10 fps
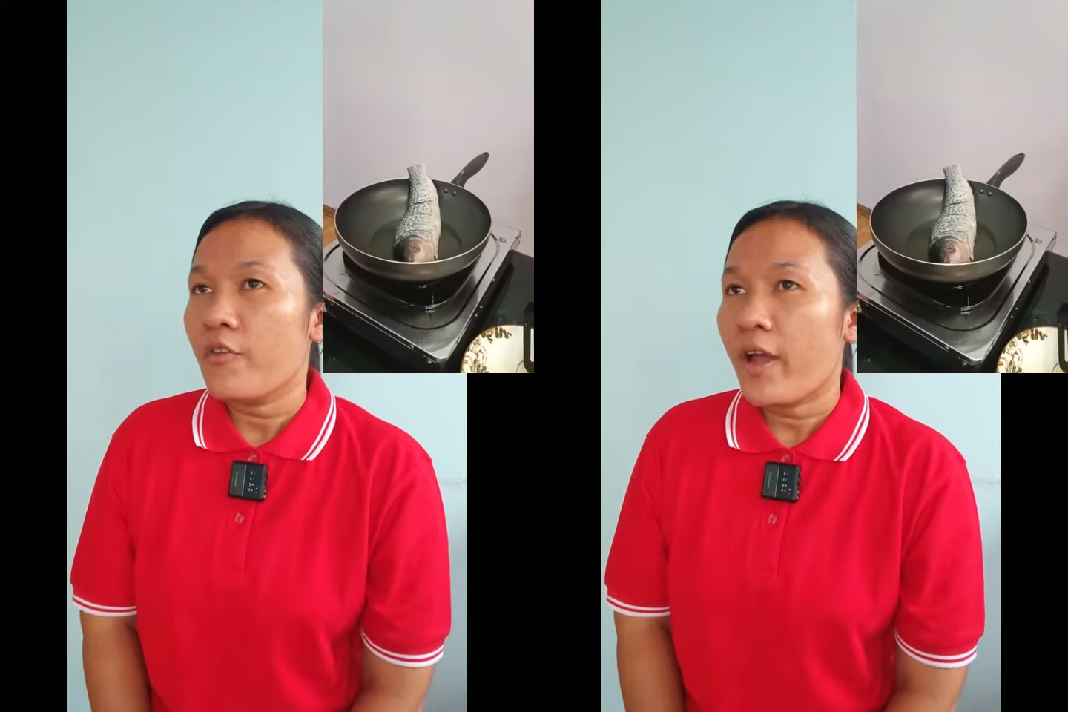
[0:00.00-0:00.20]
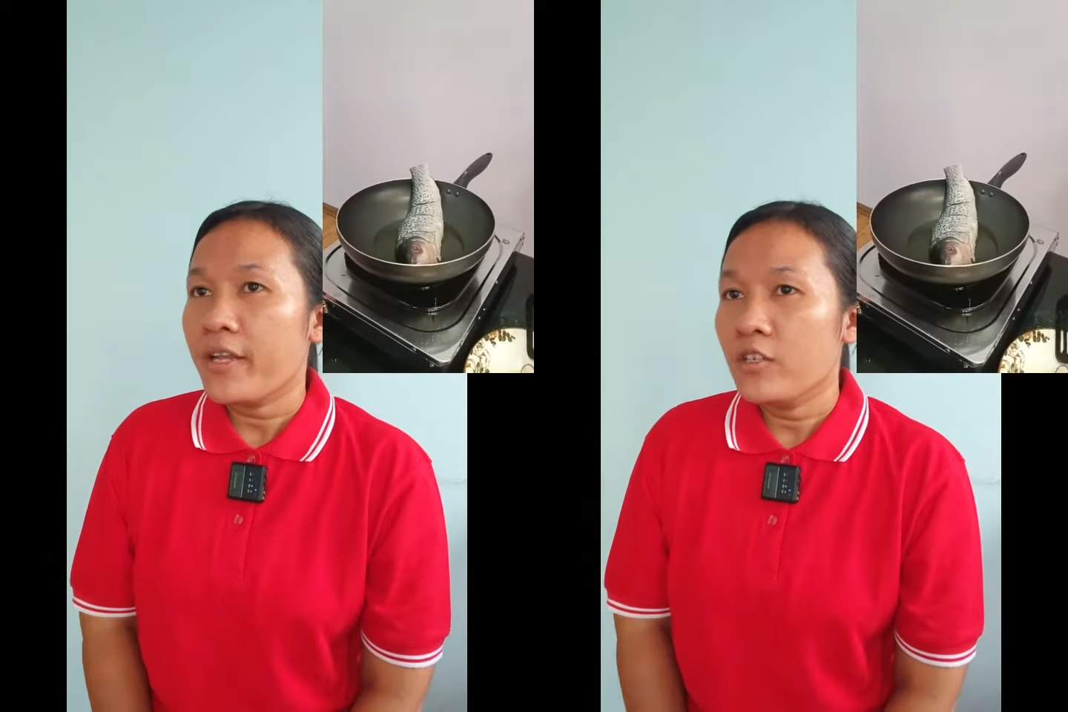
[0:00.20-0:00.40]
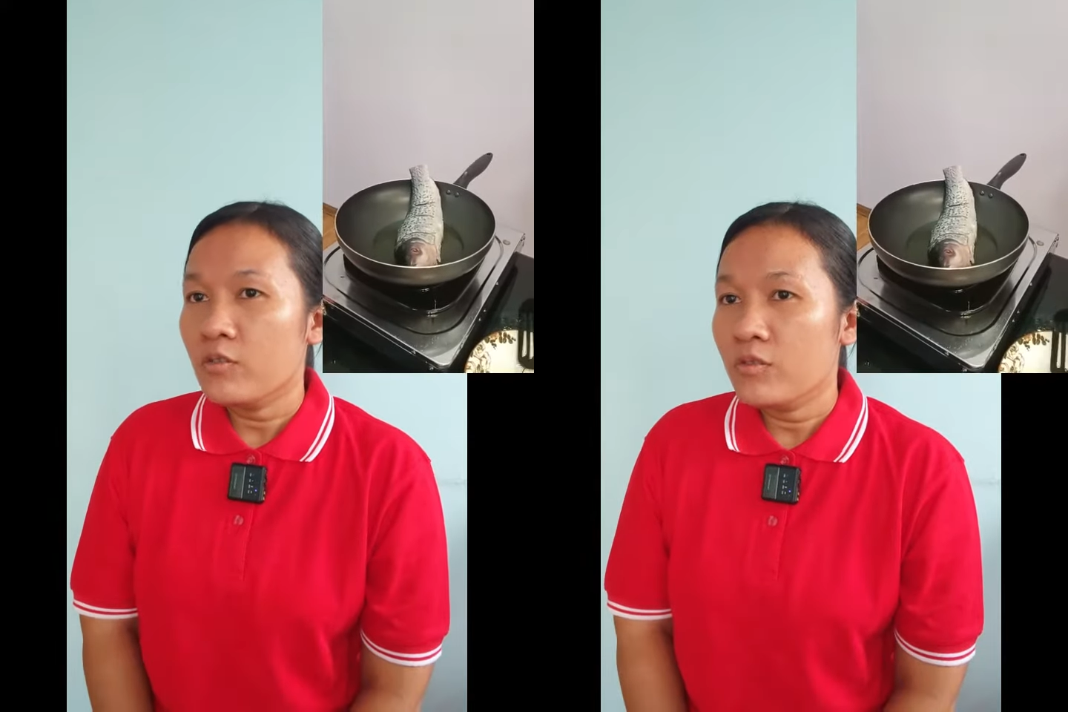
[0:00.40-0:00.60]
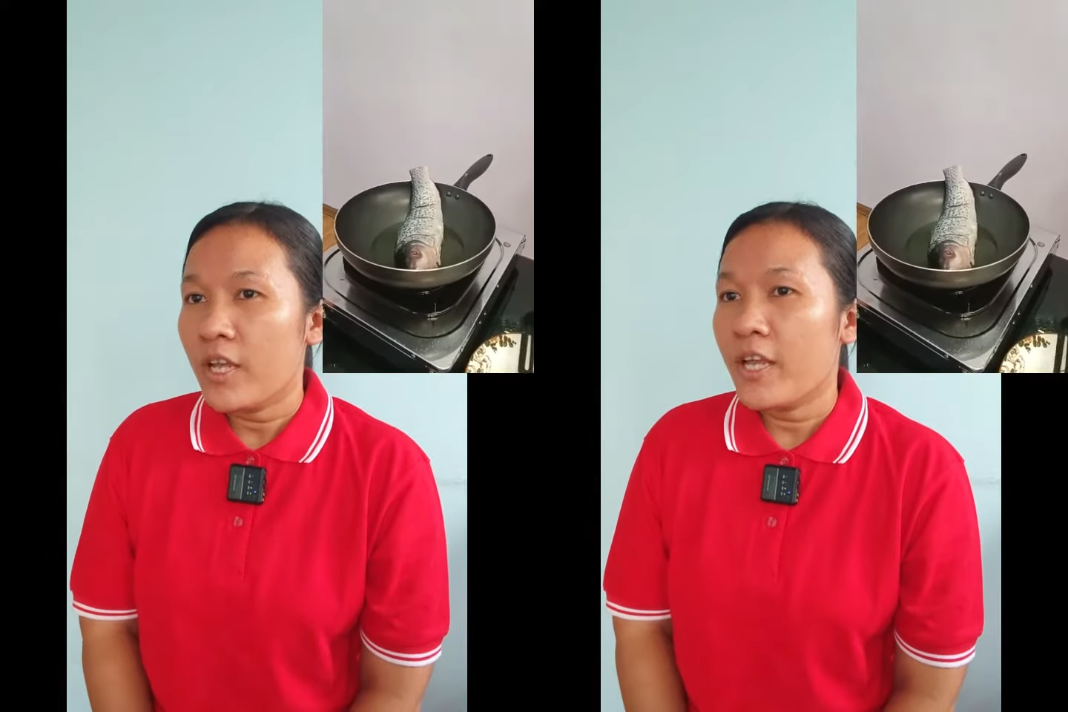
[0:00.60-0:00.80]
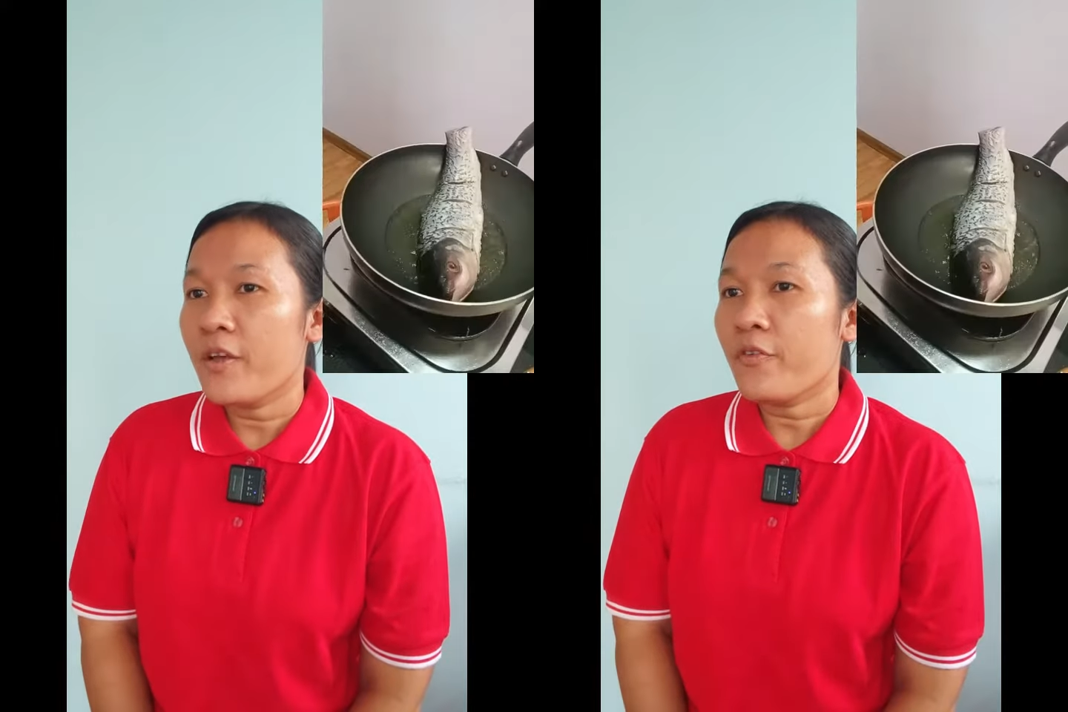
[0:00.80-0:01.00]
Fried
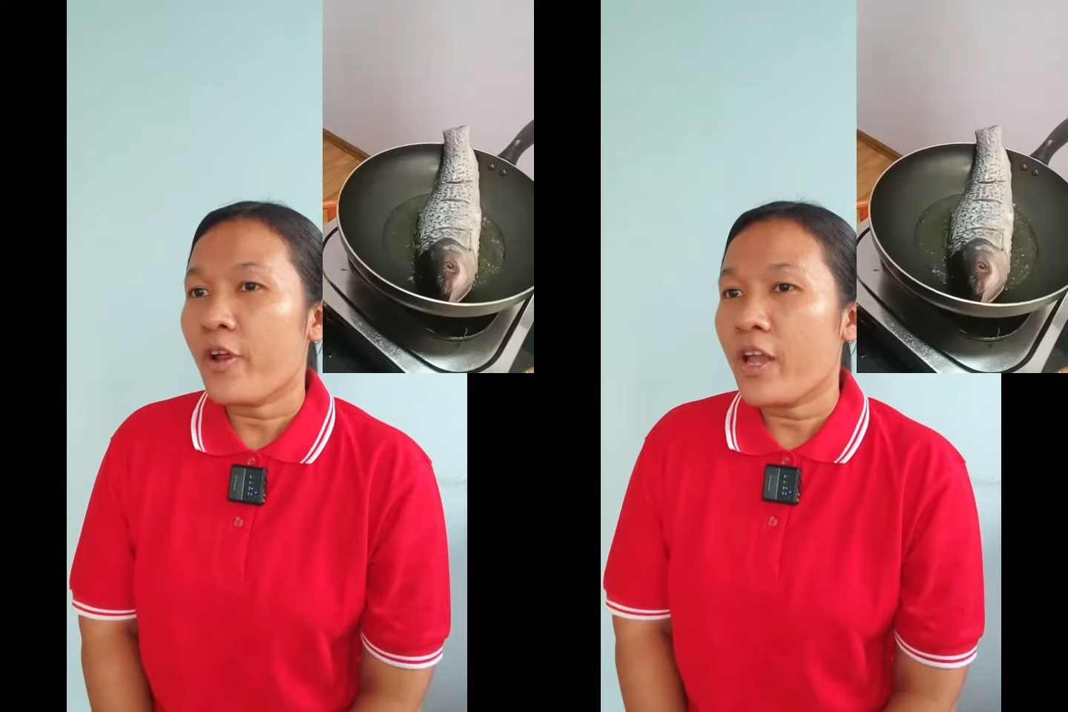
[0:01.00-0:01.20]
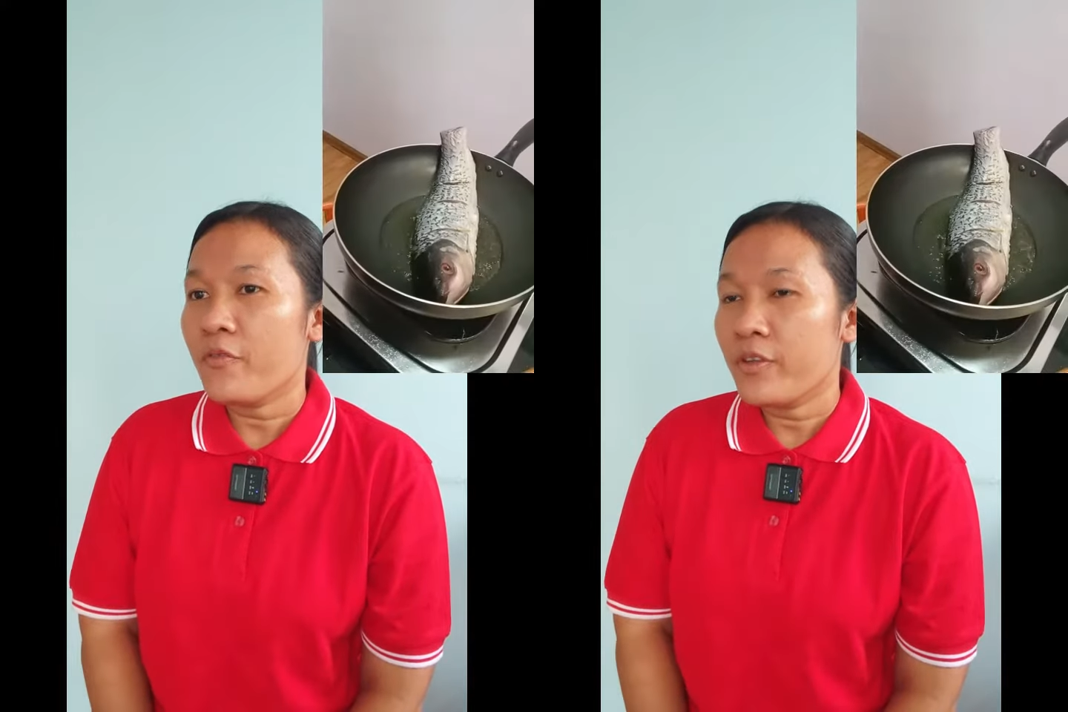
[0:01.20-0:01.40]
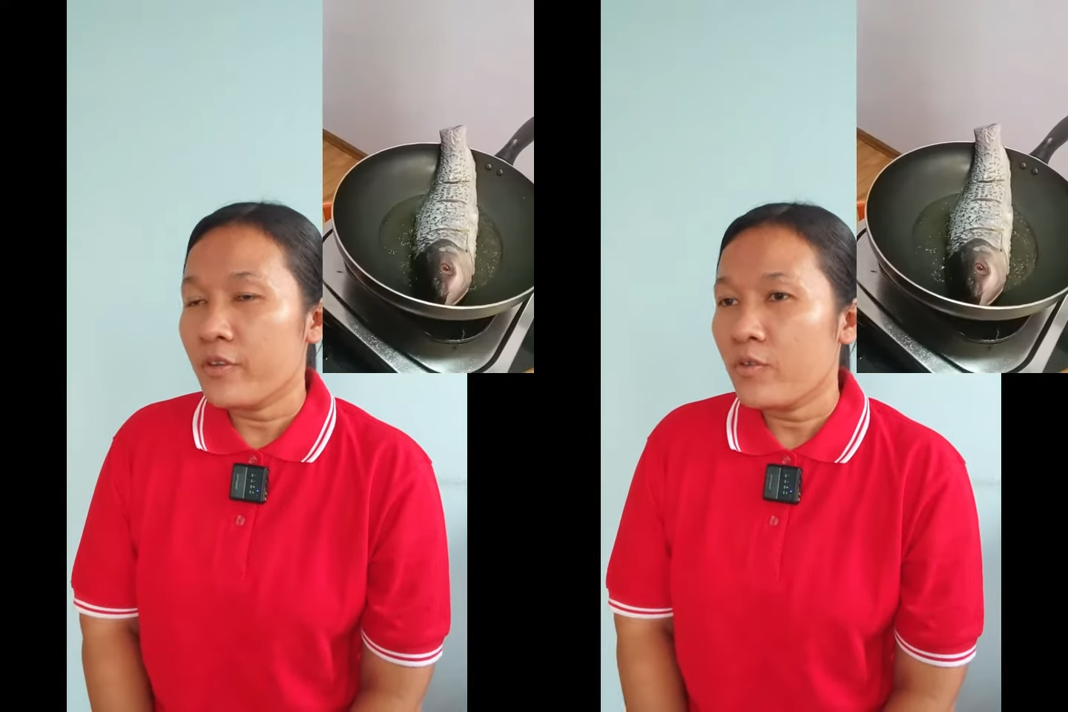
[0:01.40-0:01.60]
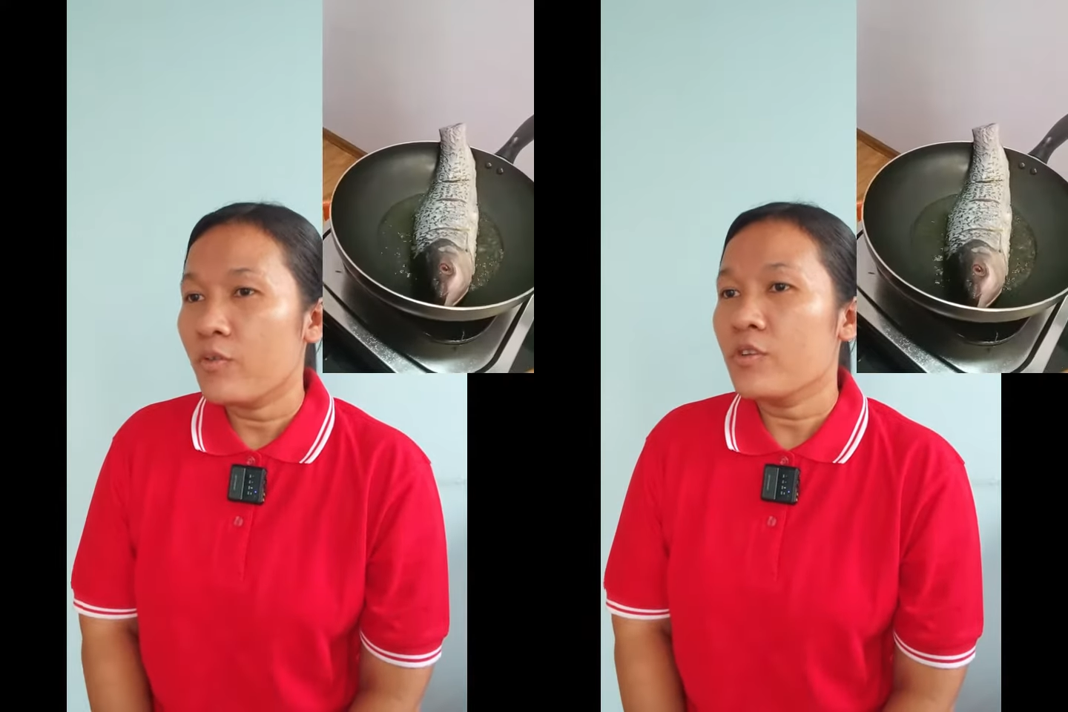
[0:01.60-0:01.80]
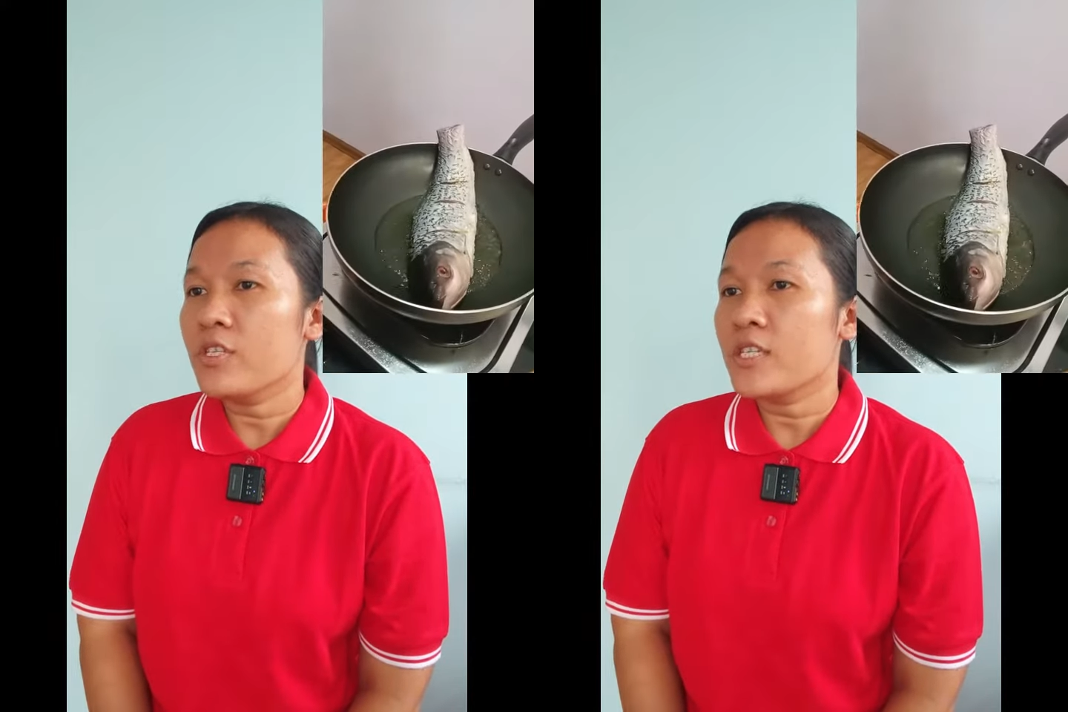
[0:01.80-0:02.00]
noodle, fried bee hoon,